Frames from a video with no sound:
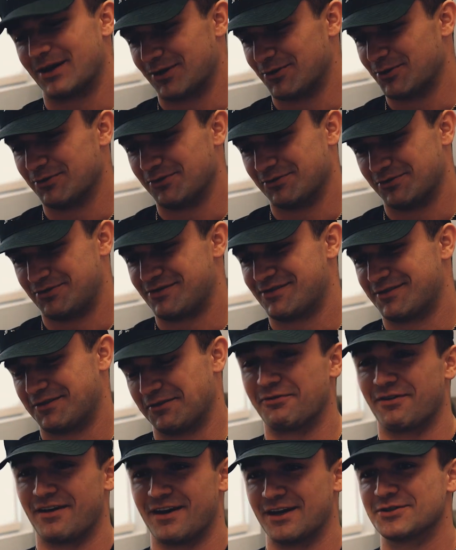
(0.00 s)
my goal is
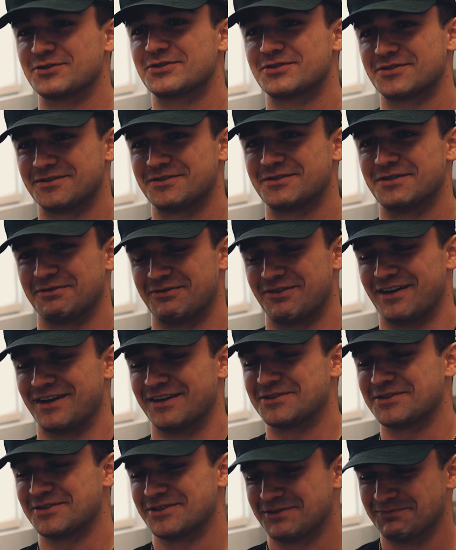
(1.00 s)
to
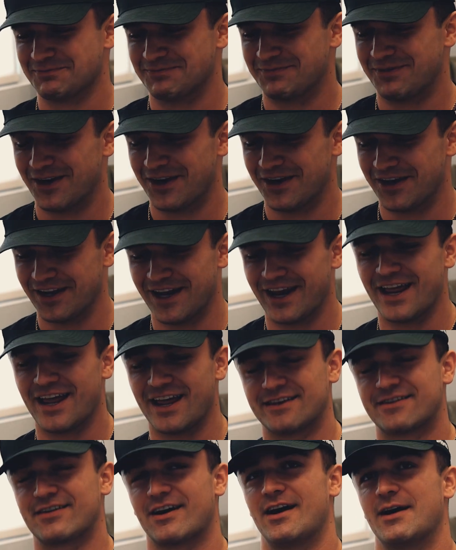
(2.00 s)
finish, but
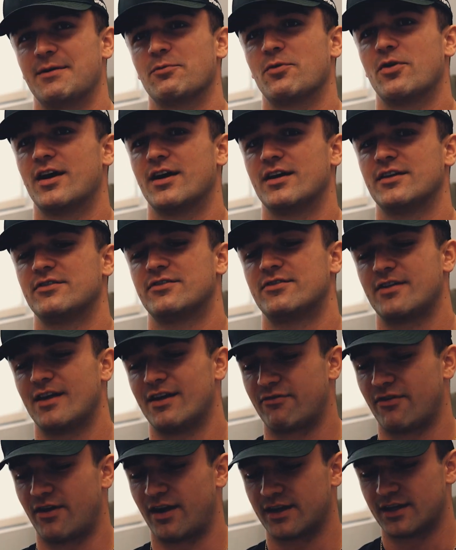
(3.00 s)
time wise,
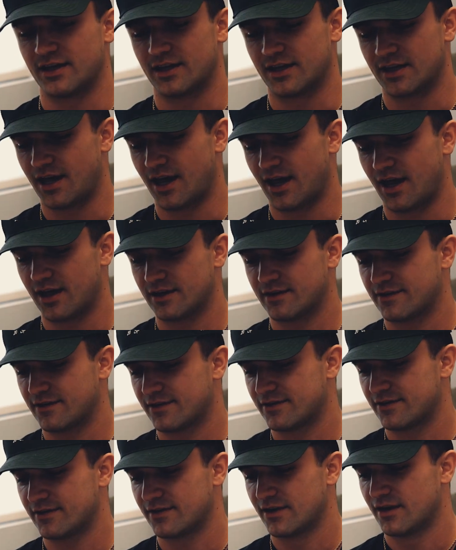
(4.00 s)
if I can
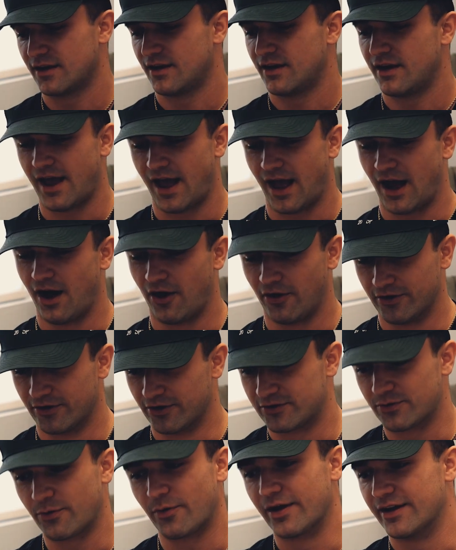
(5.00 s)
get
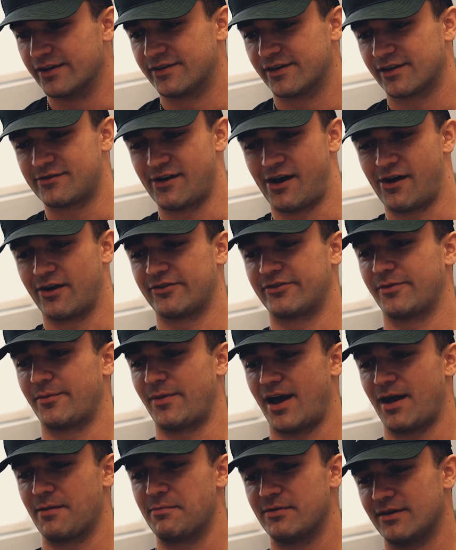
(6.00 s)
under 26 hours,
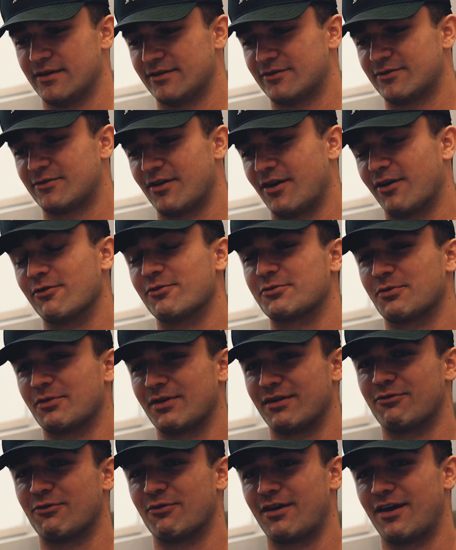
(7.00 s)
I'm happy. Under
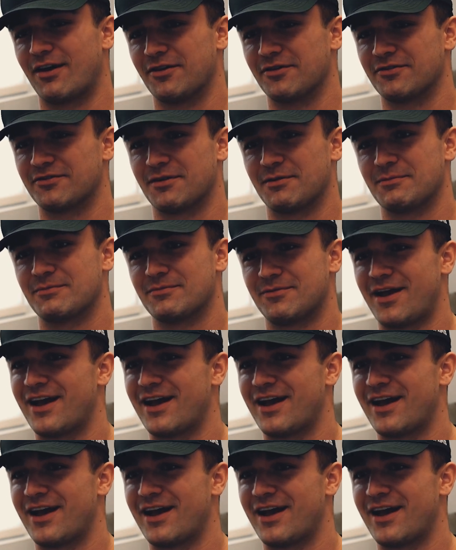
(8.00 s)
24 hours, I'm